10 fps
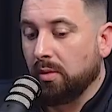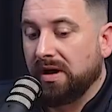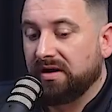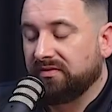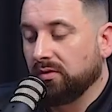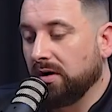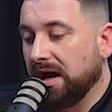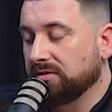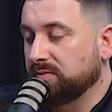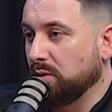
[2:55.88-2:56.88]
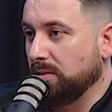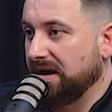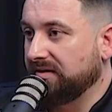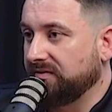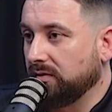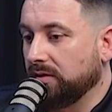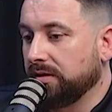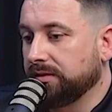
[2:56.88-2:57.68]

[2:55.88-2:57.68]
bought and paid for, house bought and paid for.